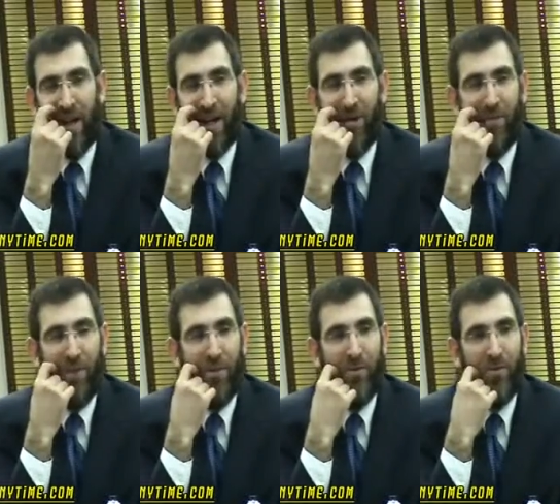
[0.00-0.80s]
And I
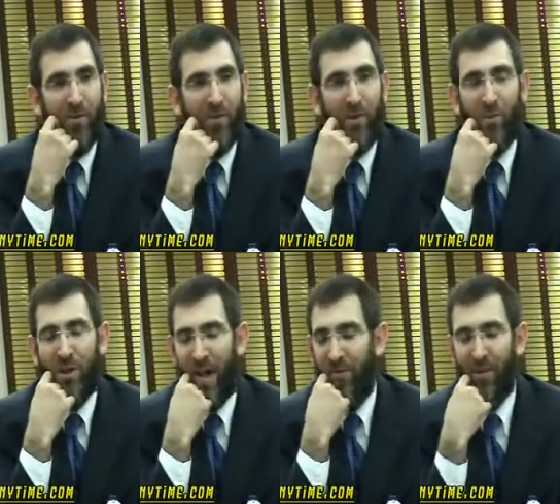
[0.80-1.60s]
remember you know,
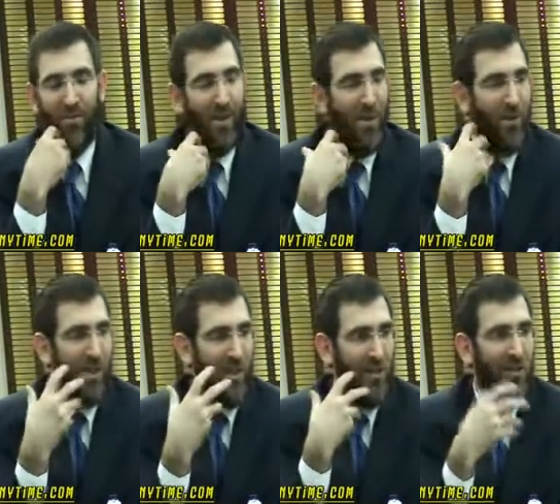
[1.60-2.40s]
we davened the big
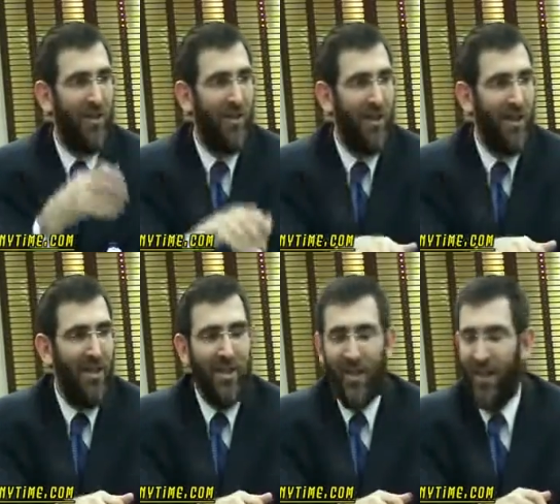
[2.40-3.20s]
long slichos,
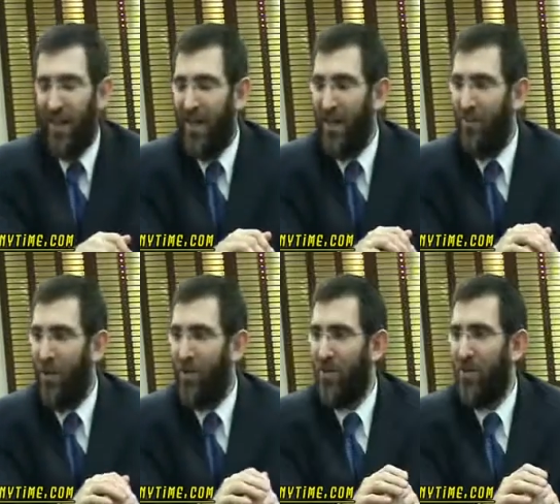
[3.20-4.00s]
and I
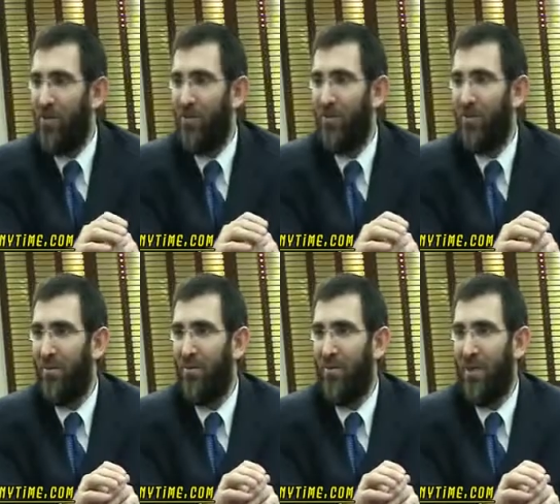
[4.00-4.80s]
went into
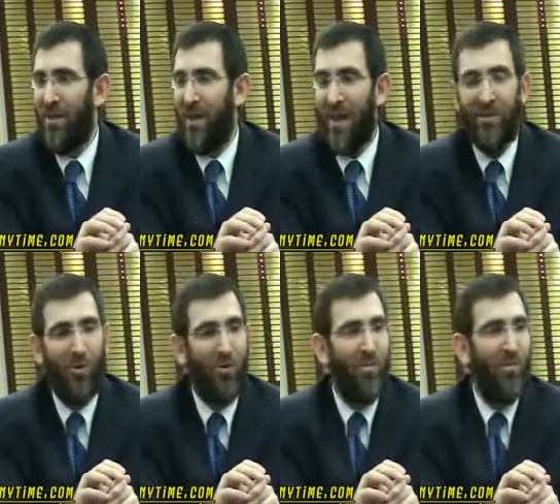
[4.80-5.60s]
the
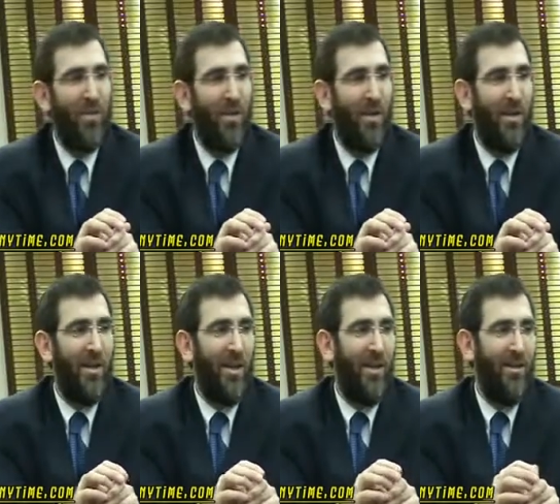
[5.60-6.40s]
dining room,
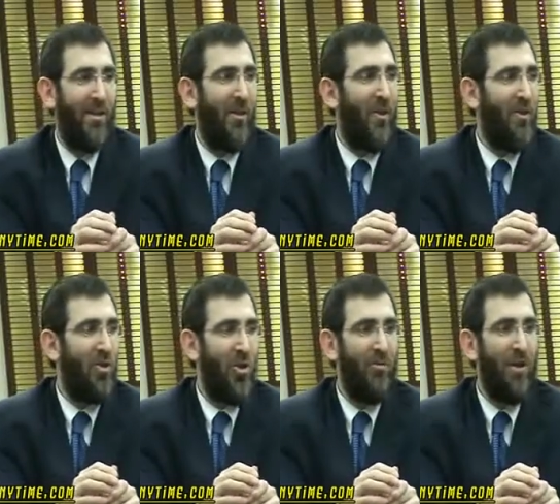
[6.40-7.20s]
and there's the whole
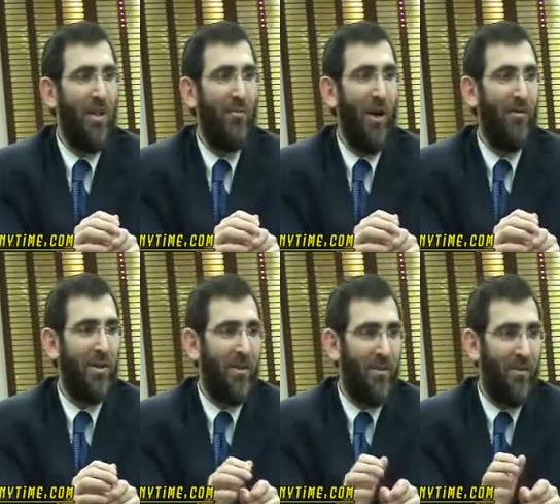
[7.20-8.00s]
yeshiva eating
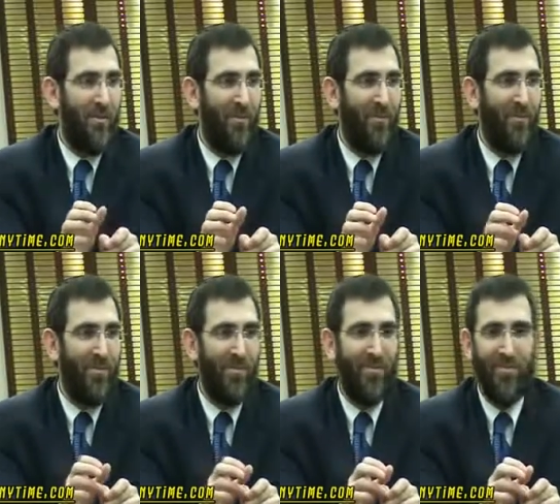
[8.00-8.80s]
breakfast,
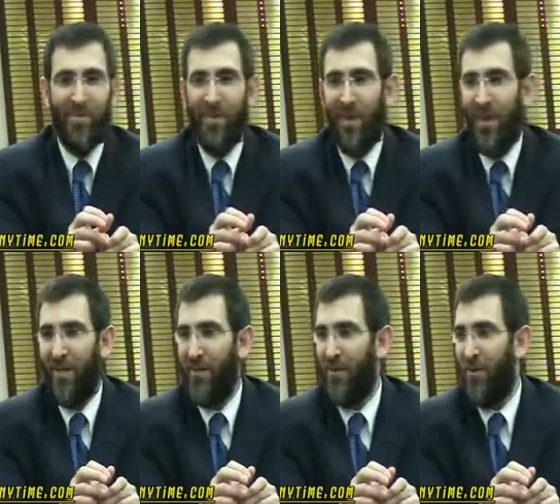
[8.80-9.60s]

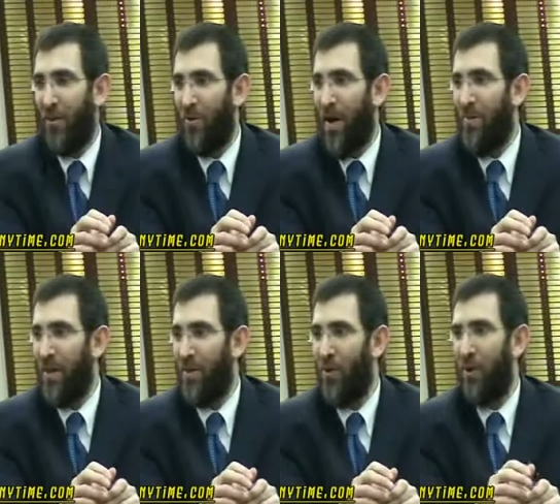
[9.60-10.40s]
and all the
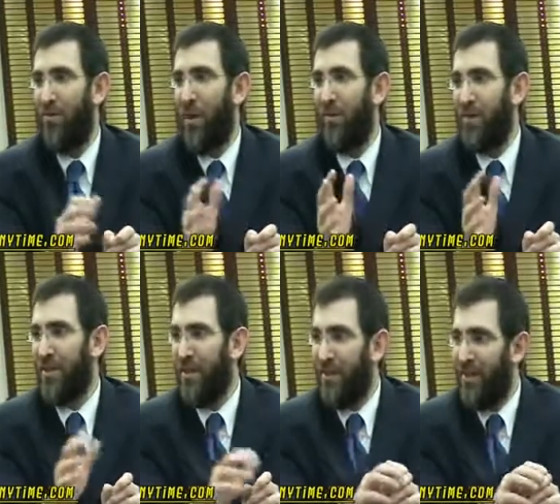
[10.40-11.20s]
rabbis they're all eating
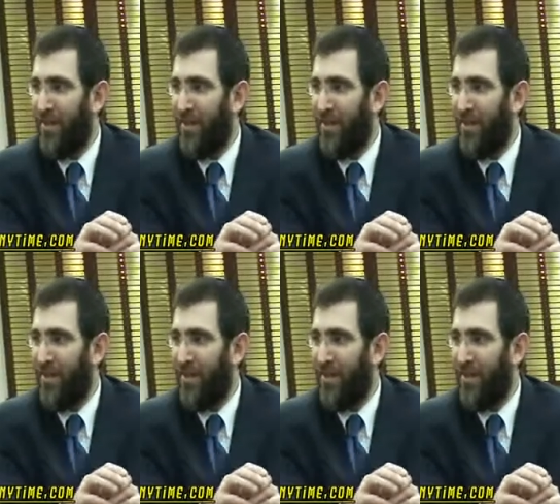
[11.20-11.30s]
breakfast,